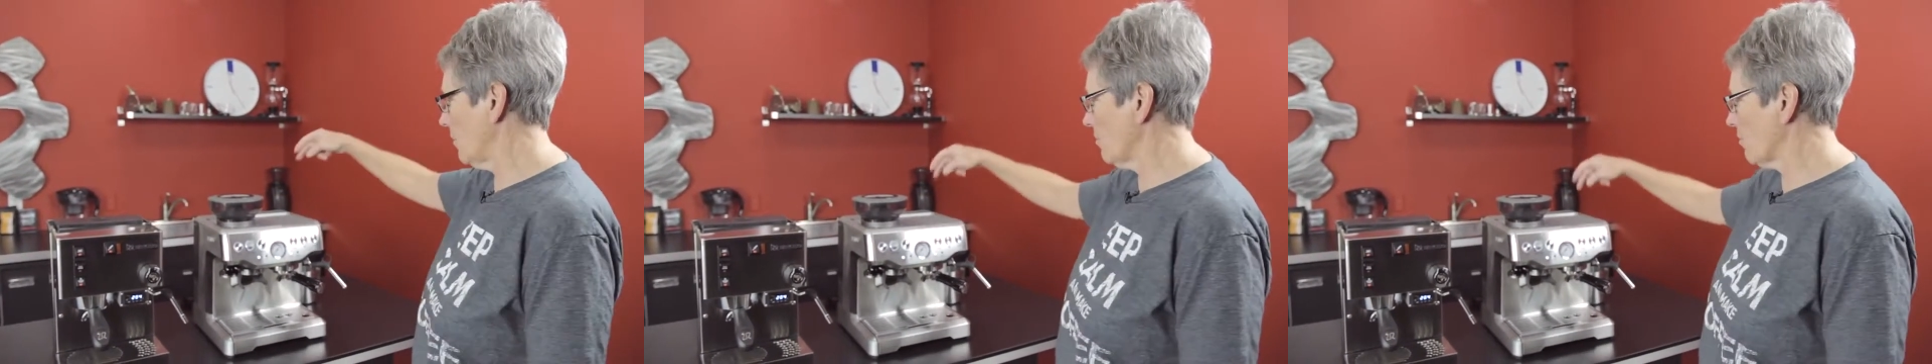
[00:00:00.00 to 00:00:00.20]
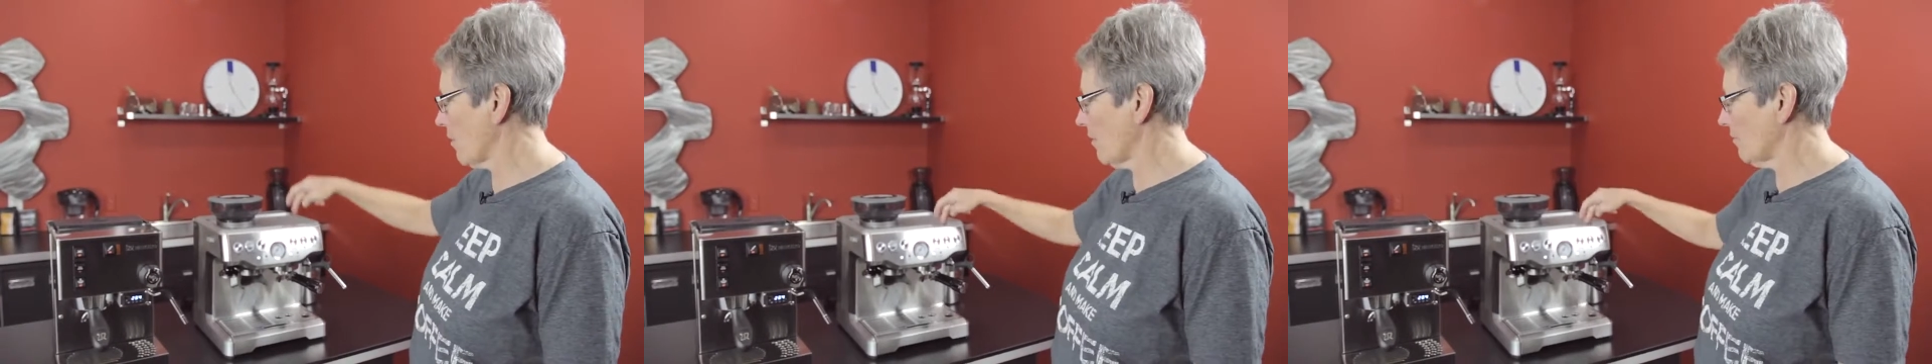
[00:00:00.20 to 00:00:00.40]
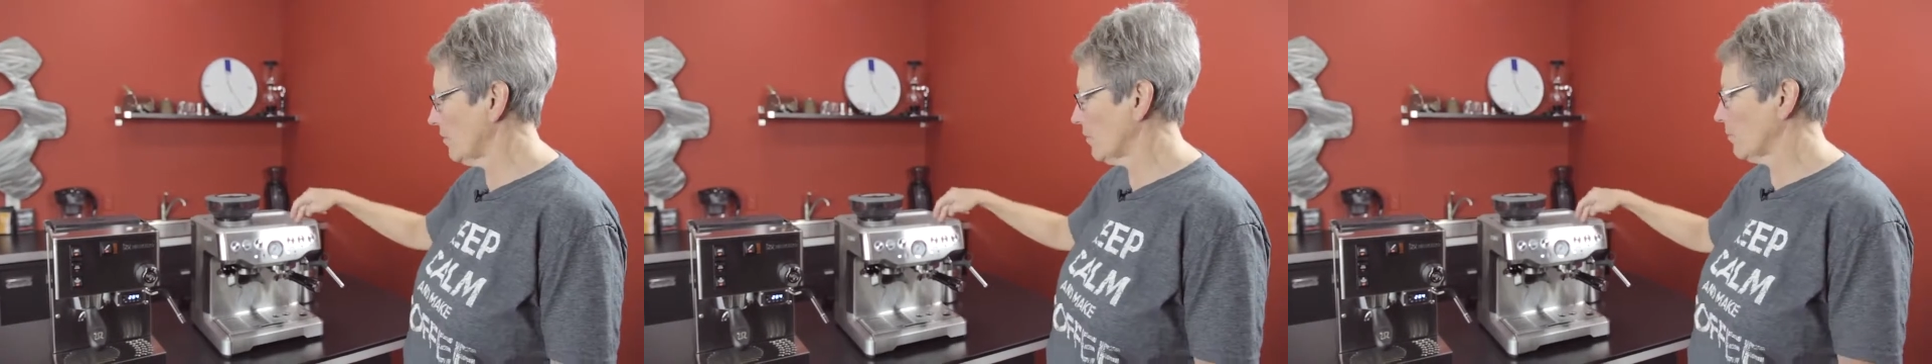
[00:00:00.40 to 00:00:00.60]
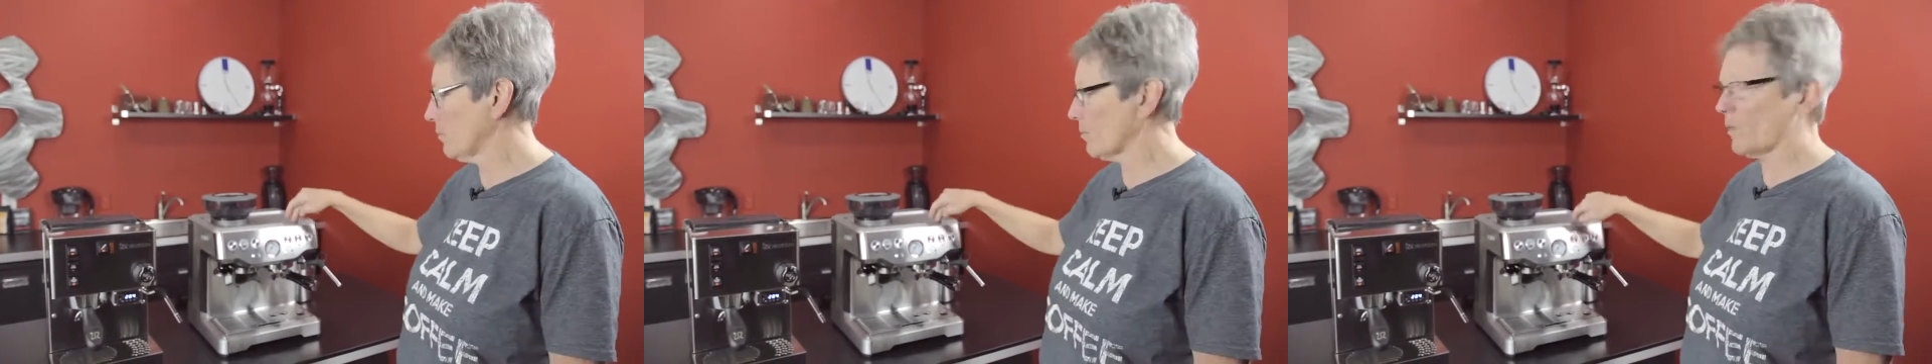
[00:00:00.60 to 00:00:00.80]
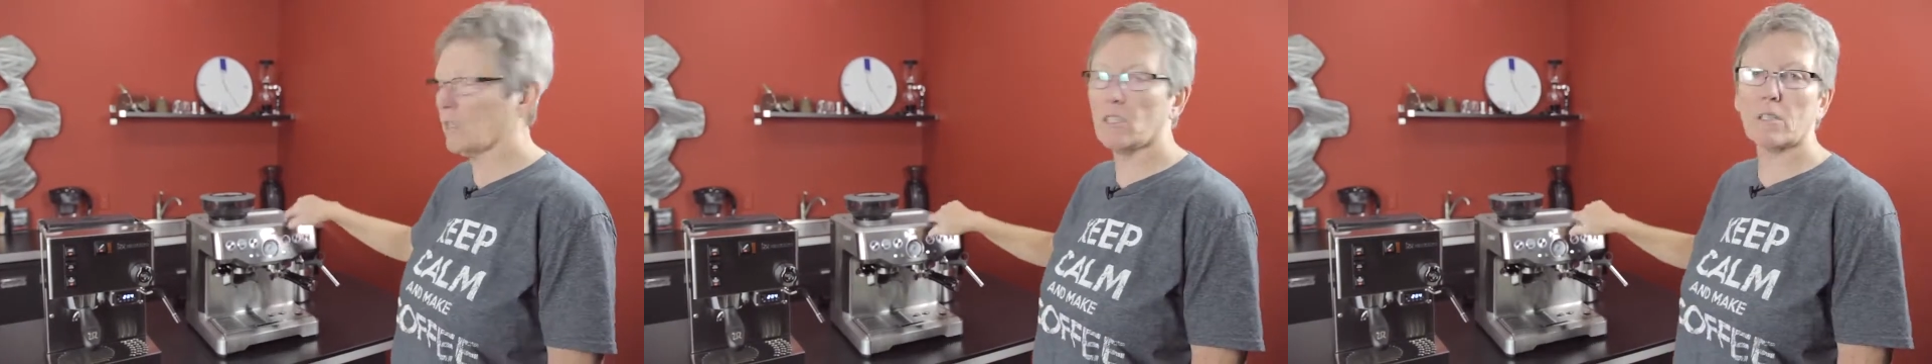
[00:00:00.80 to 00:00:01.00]
Breville
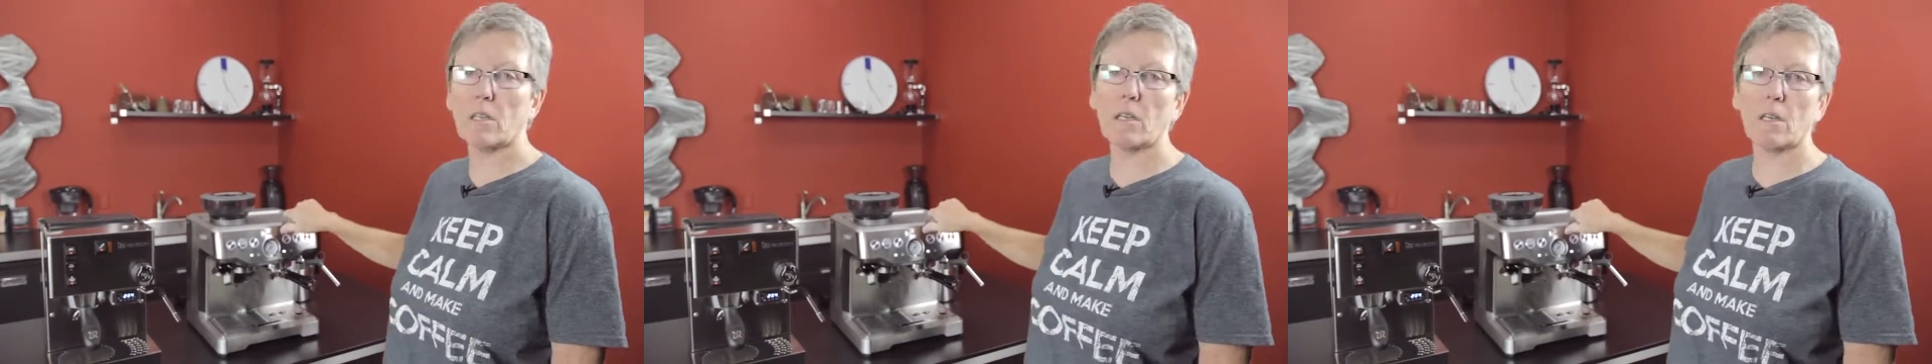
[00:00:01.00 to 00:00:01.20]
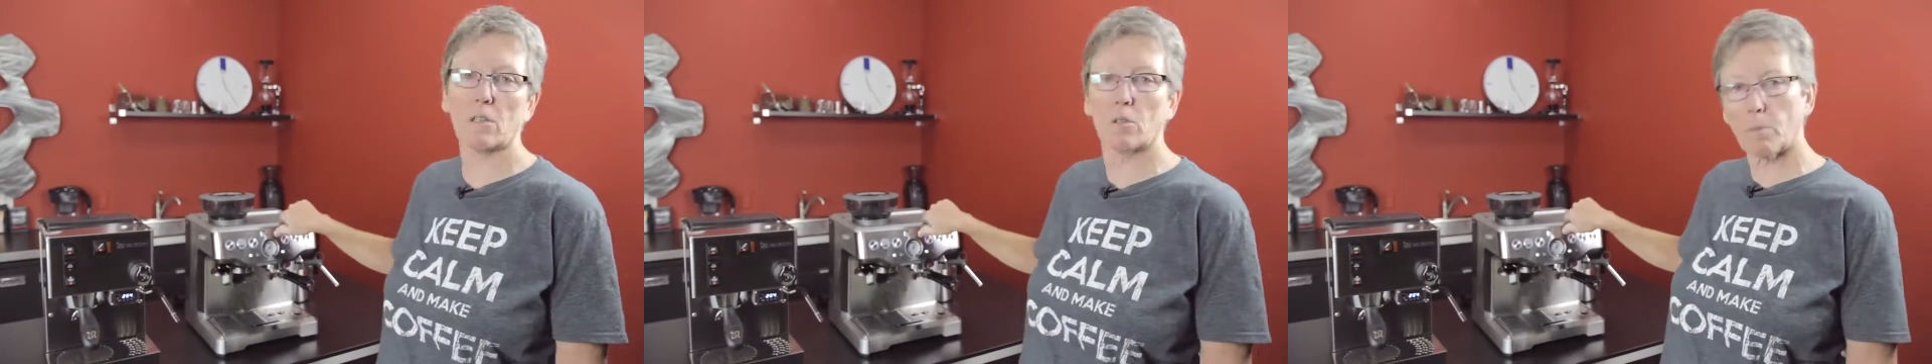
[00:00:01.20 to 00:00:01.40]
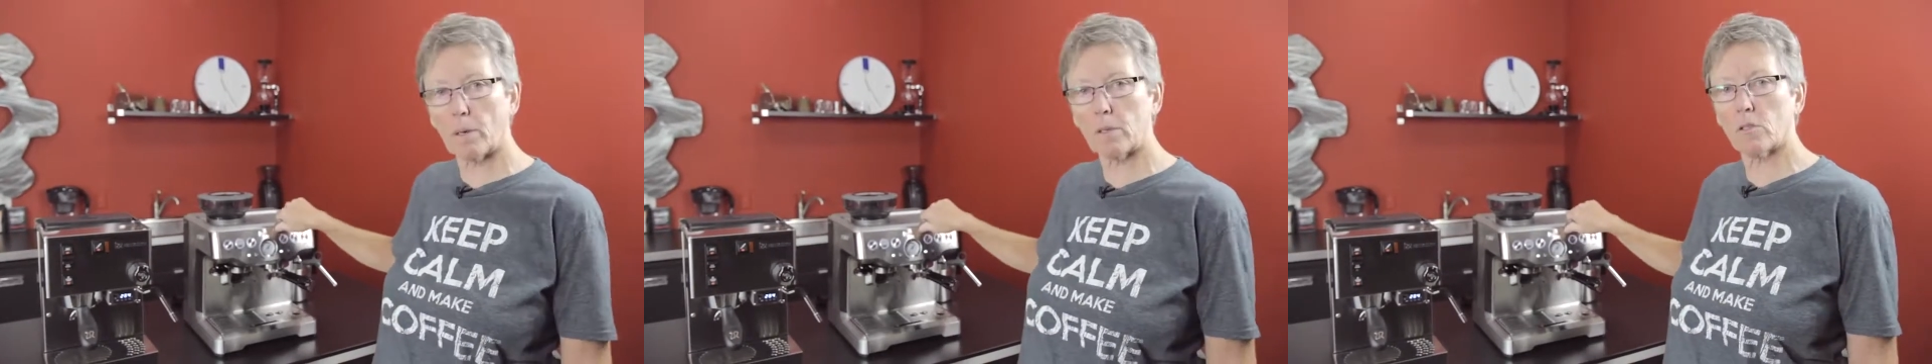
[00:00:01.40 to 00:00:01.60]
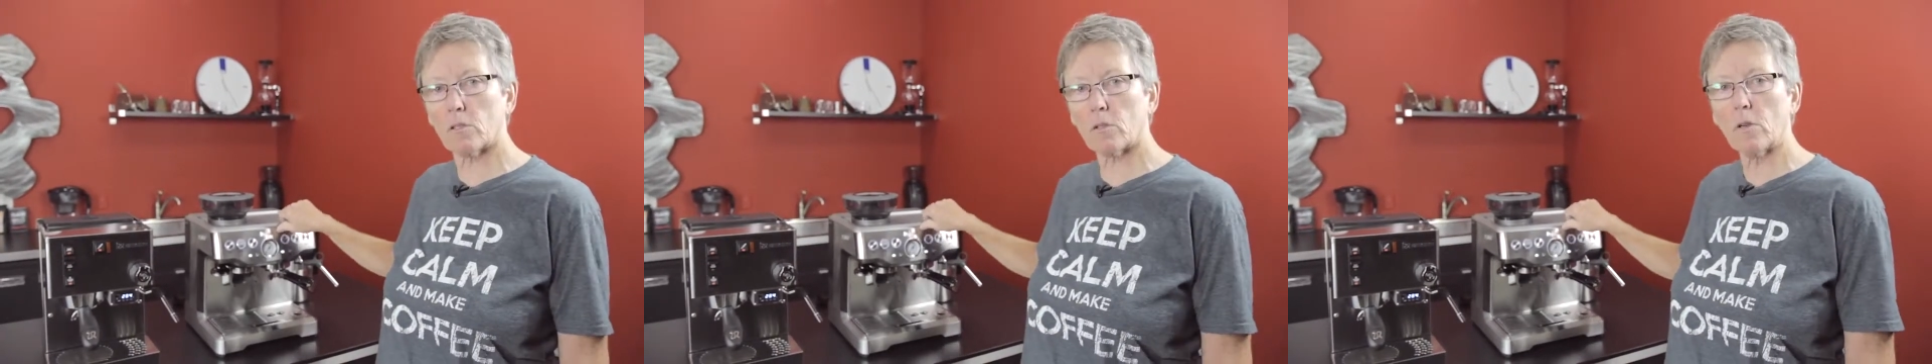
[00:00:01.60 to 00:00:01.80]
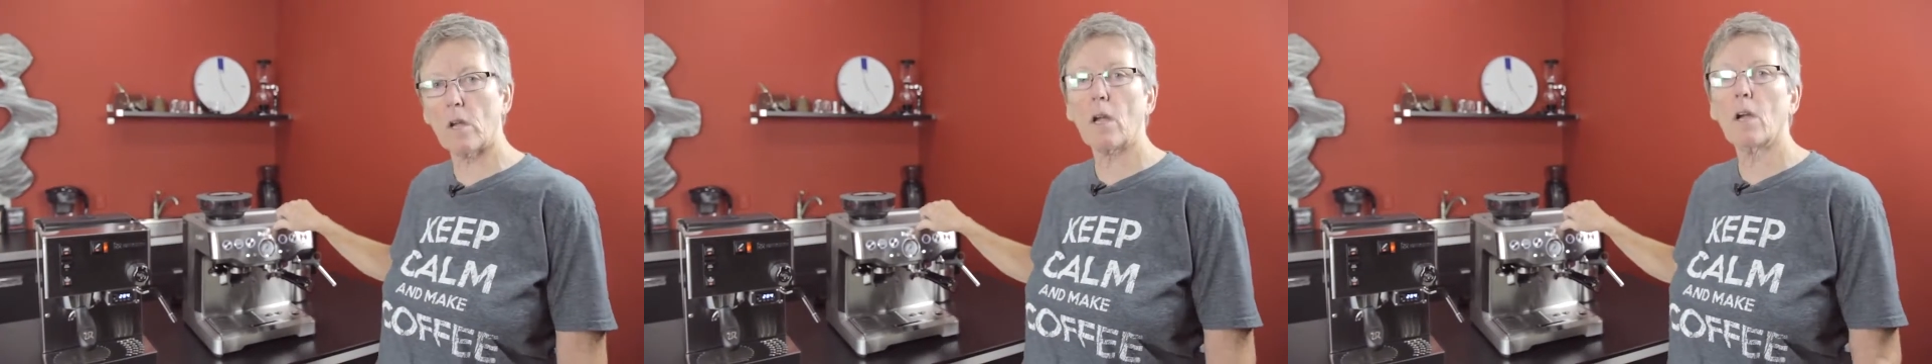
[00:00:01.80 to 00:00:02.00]
Barista
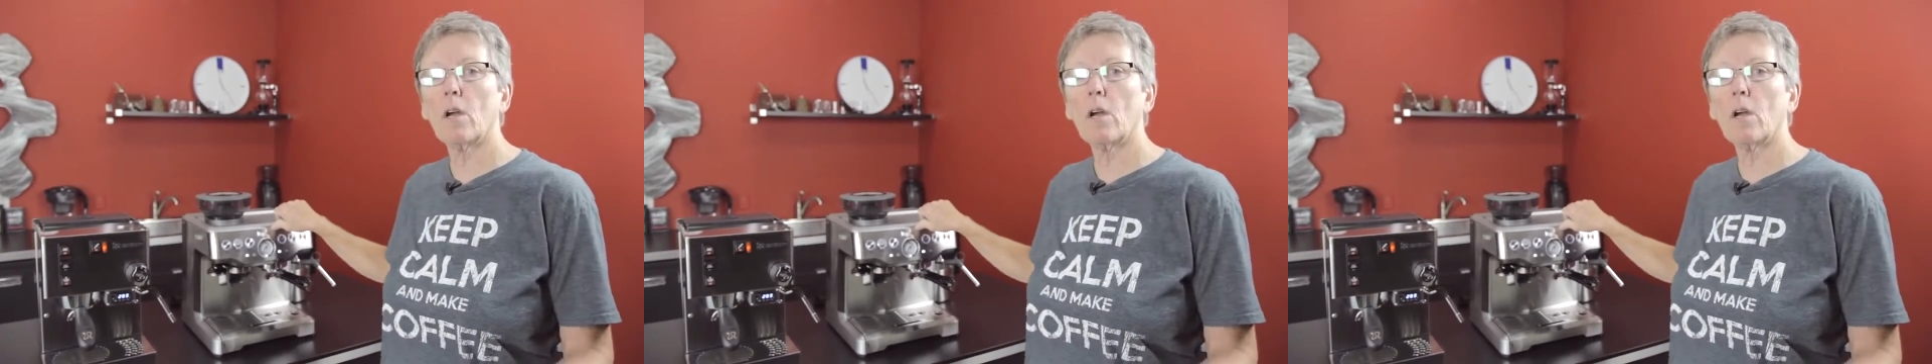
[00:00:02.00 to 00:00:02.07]
Express,